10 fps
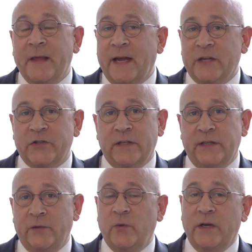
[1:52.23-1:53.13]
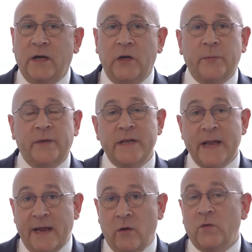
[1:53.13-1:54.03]
actually we are open
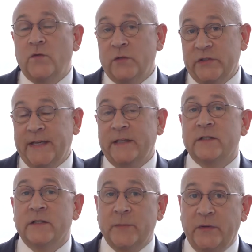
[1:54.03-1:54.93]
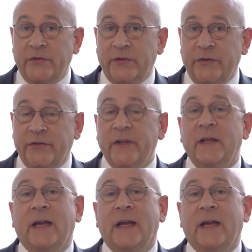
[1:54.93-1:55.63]
now for stands and sponsors,